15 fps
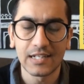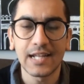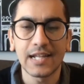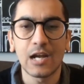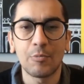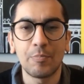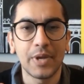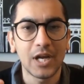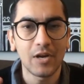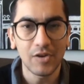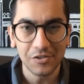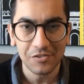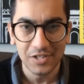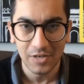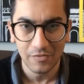Like our
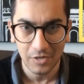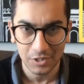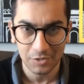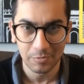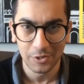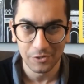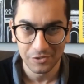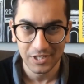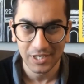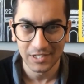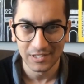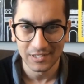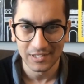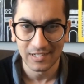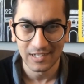parents never experienced
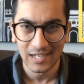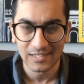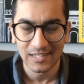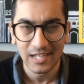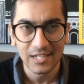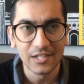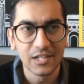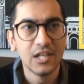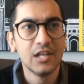anything like that.